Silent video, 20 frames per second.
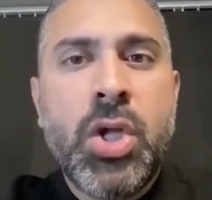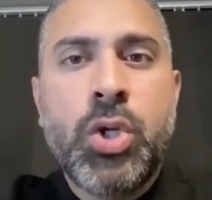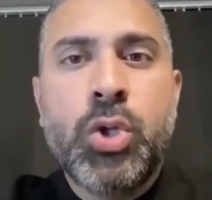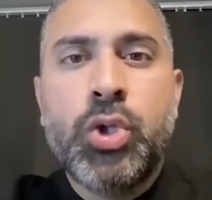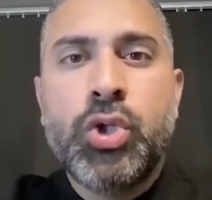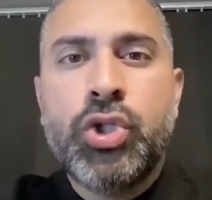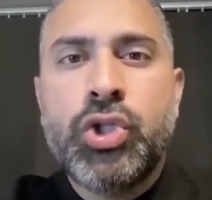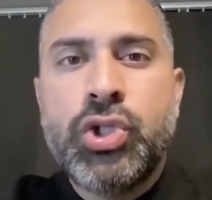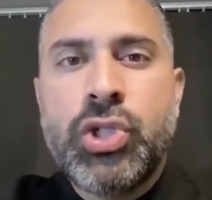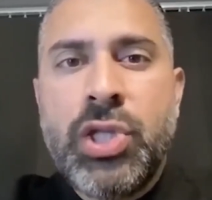
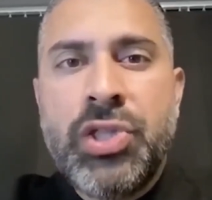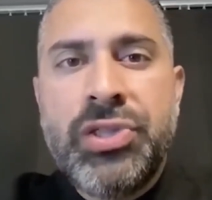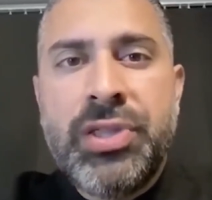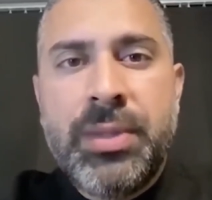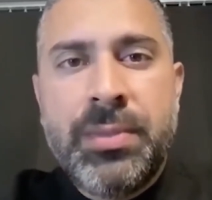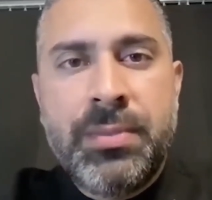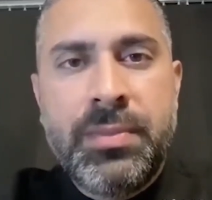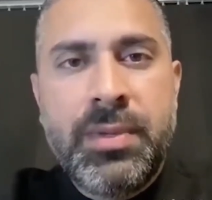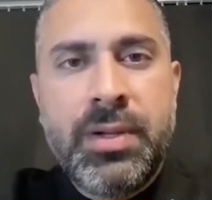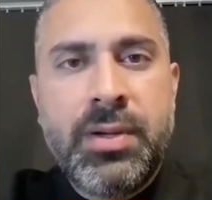to shun
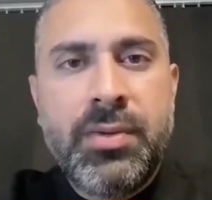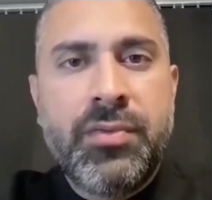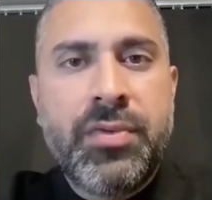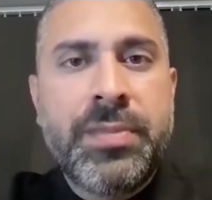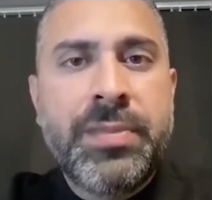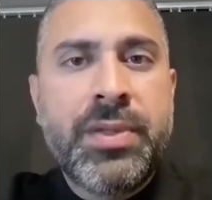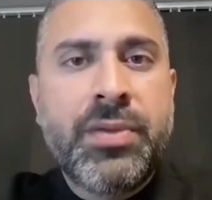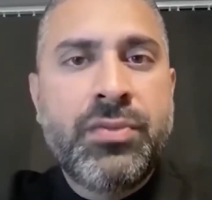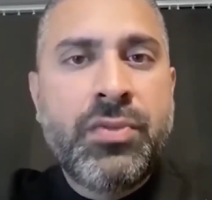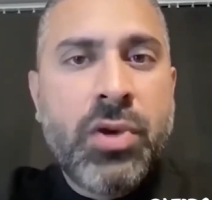them
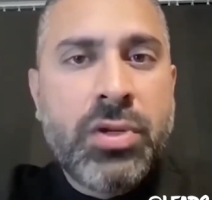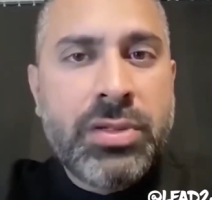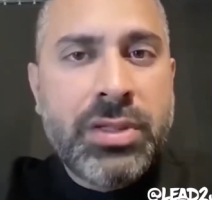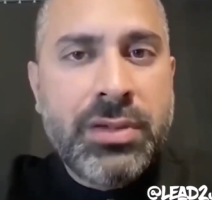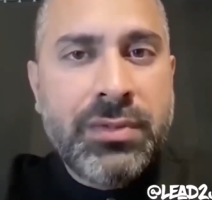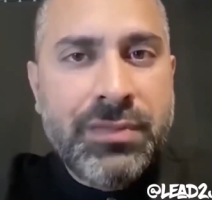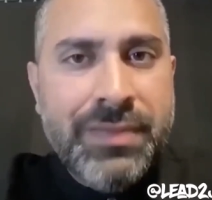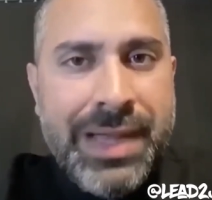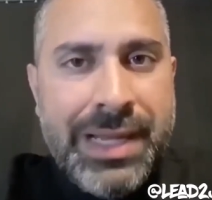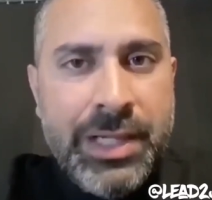from the
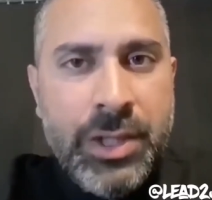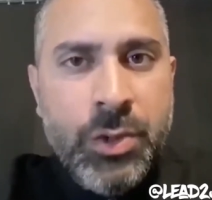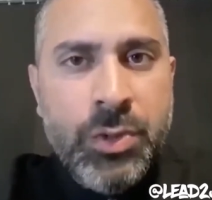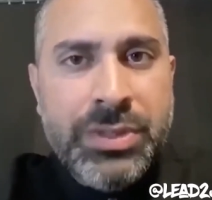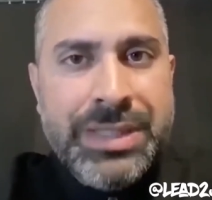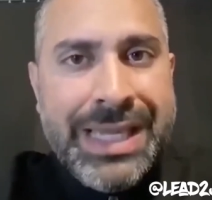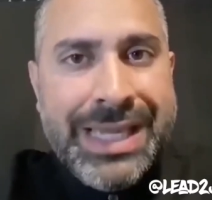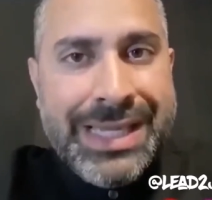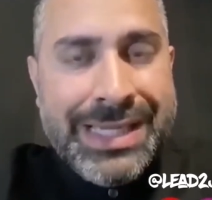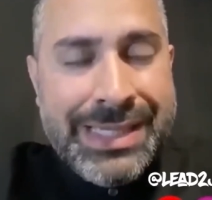rotten
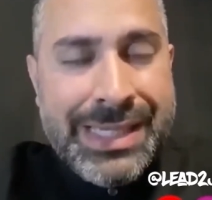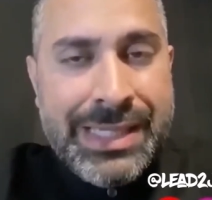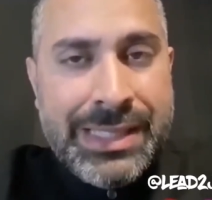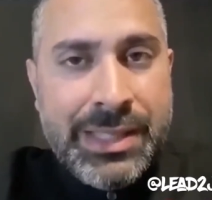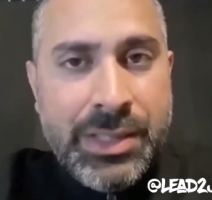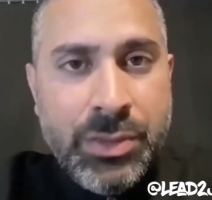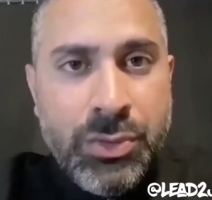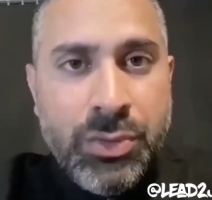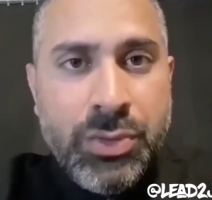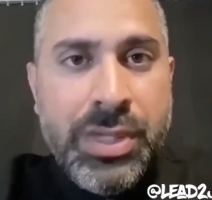values that
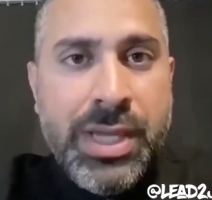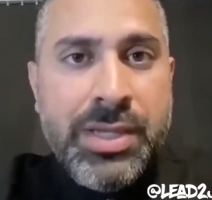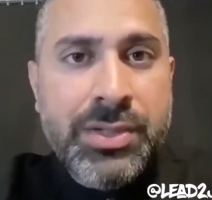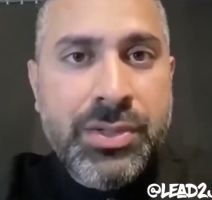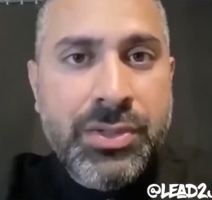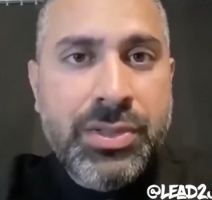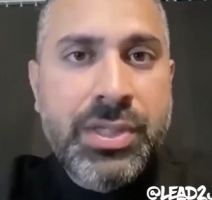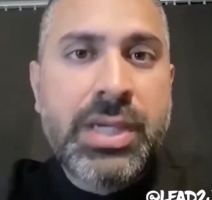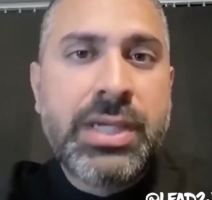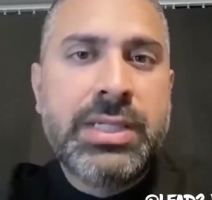exist in today's
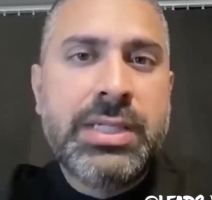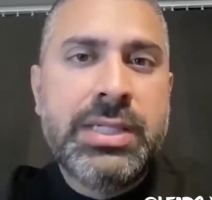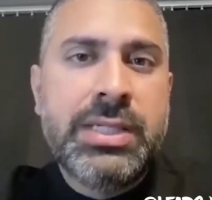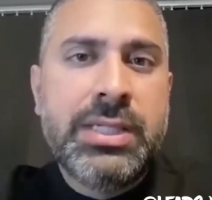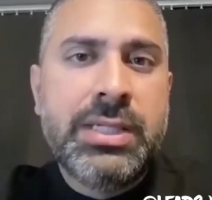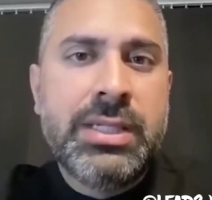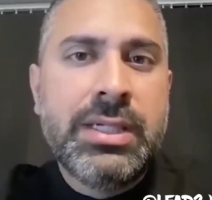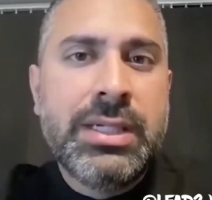society,